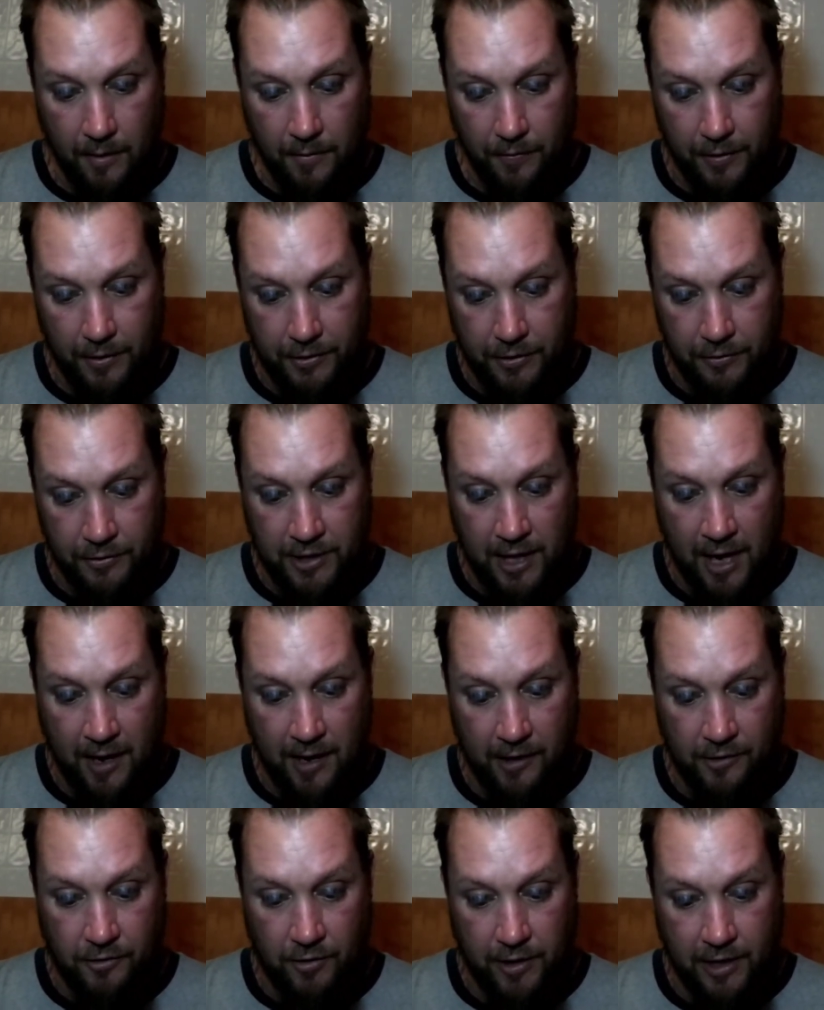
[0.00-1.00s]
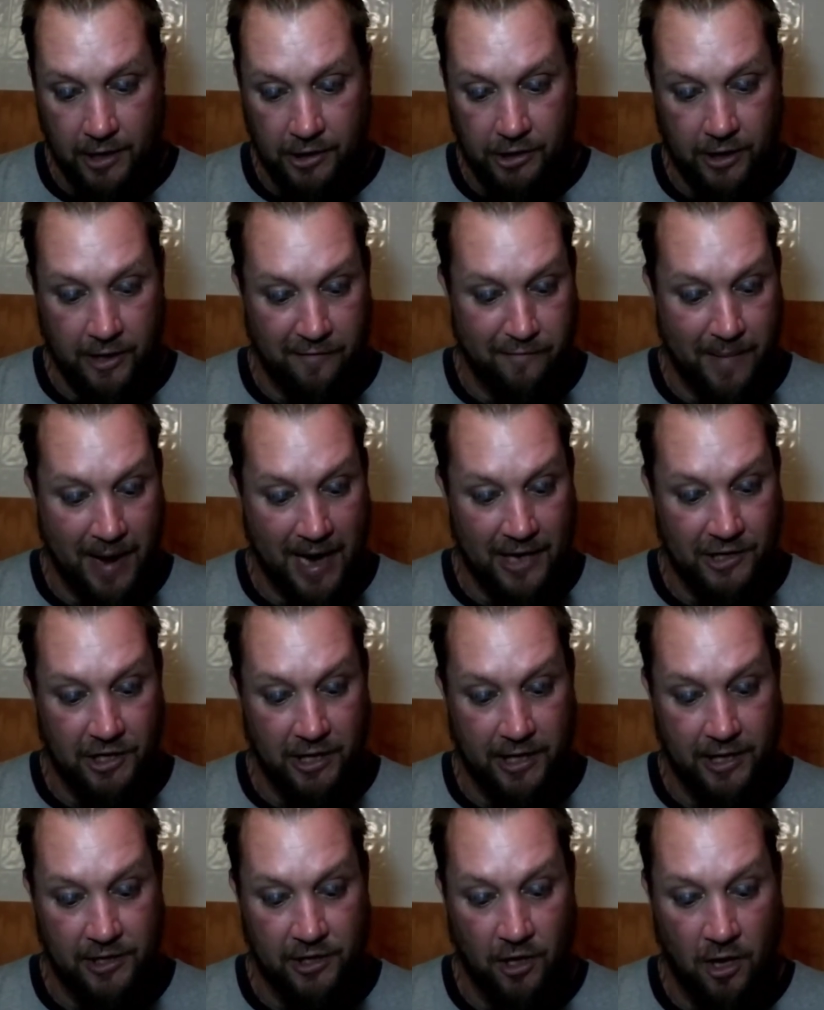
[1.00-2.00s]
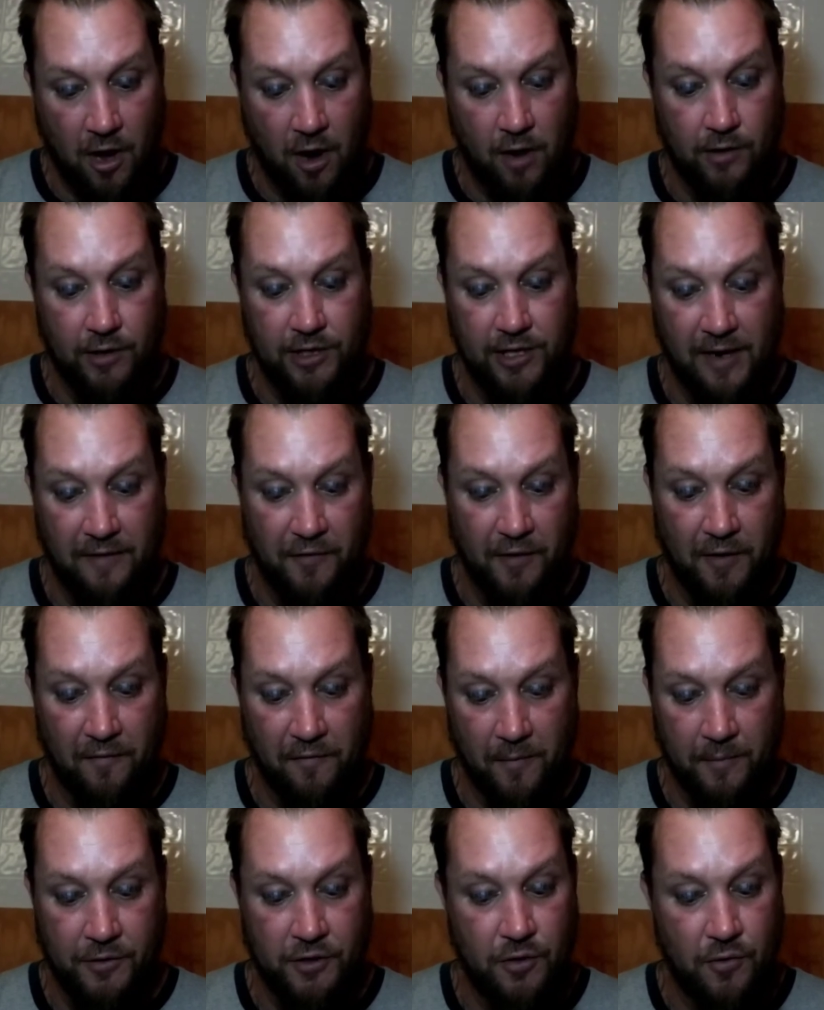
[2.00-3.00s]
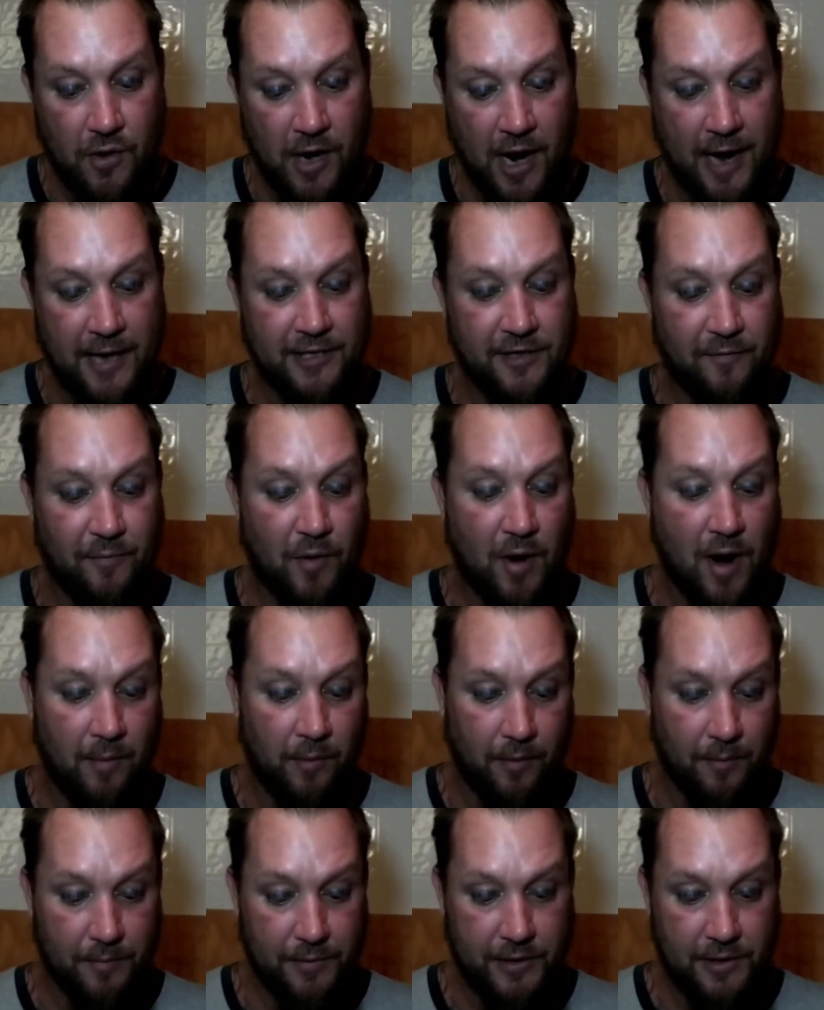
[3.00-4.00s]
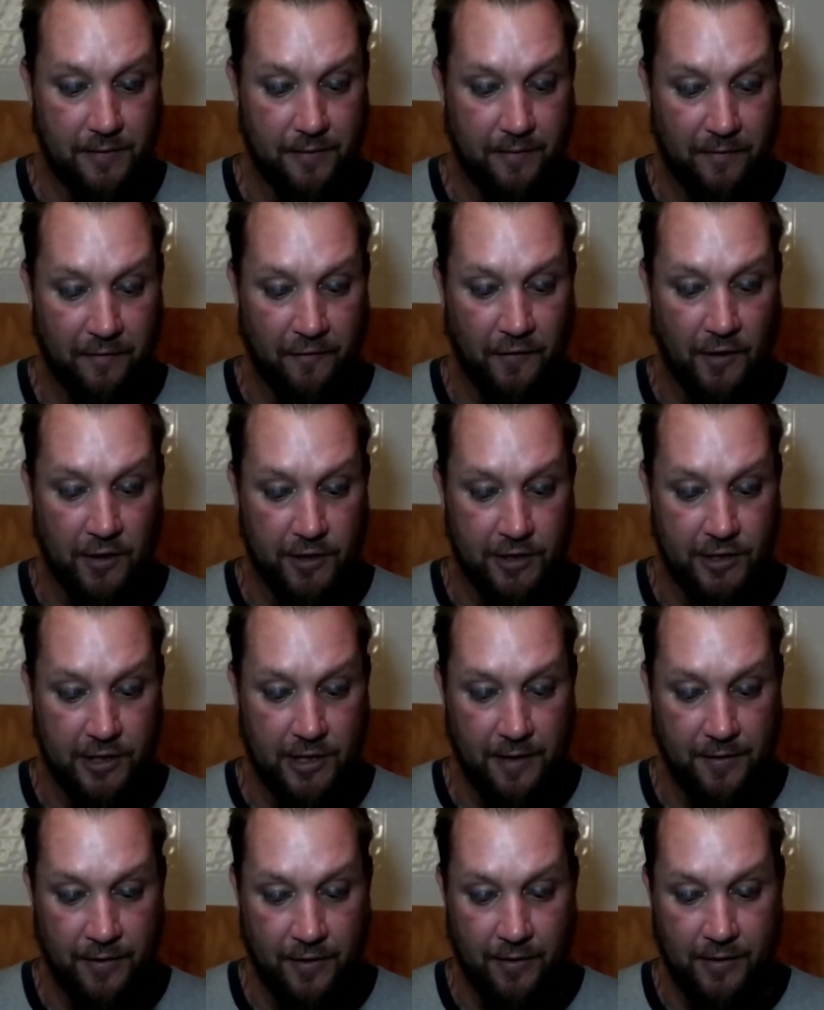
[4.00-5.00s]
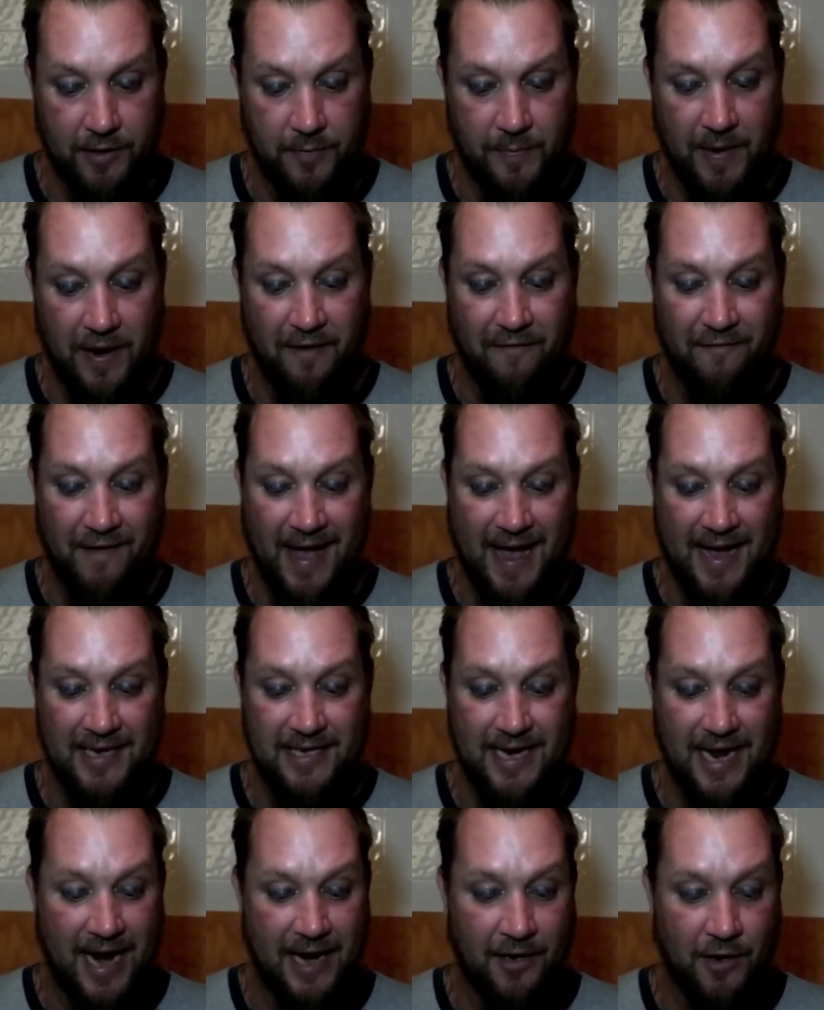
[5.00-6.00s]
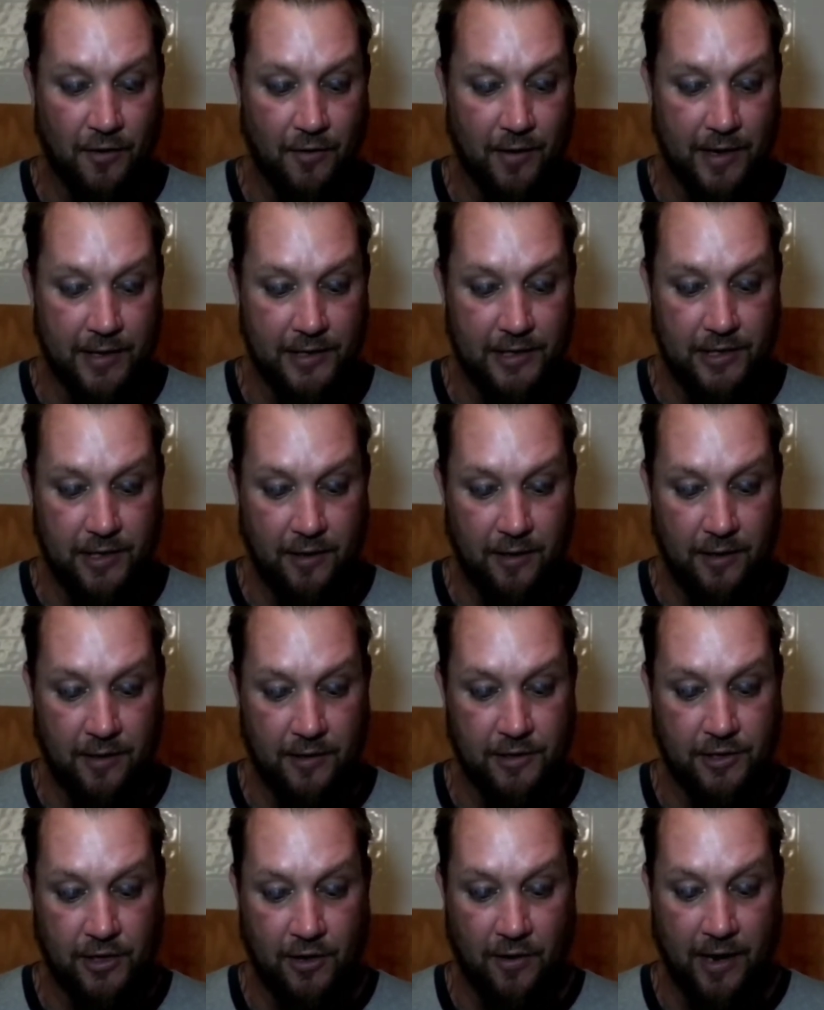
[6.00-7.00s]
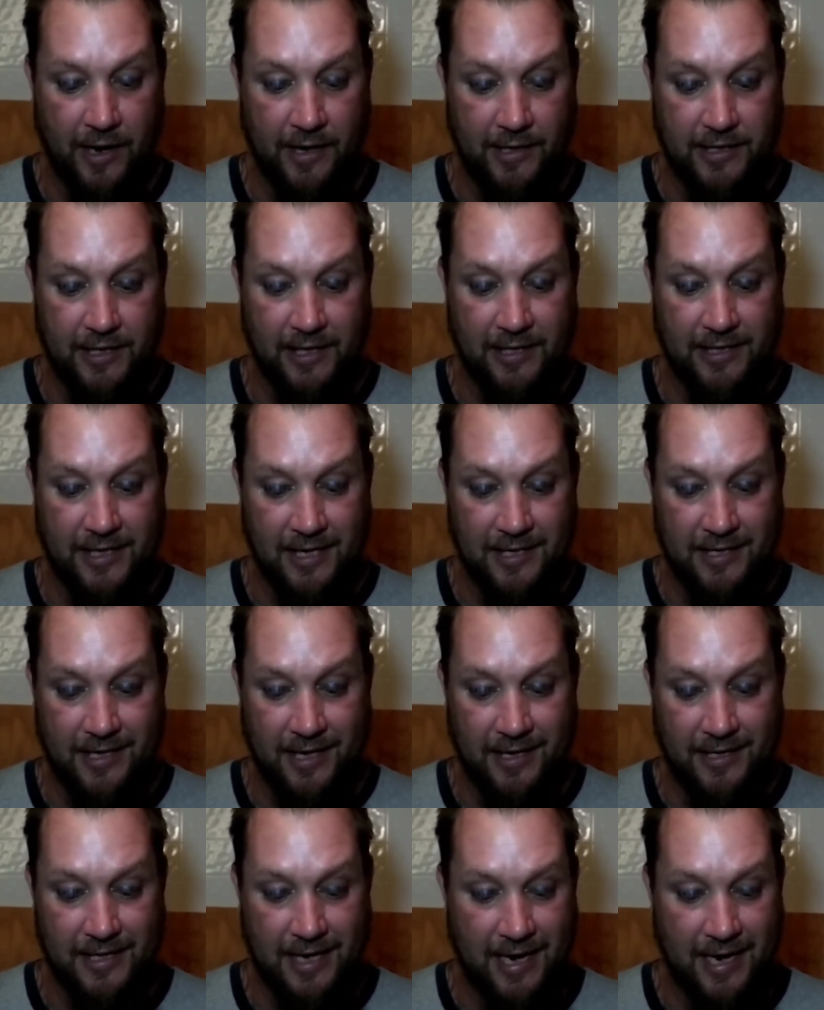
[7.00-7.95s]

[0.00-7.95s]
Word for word: The Teutonic tradition of magic has long suffered from two kinds of problems. First, there has been a vast ignorance concerning its existence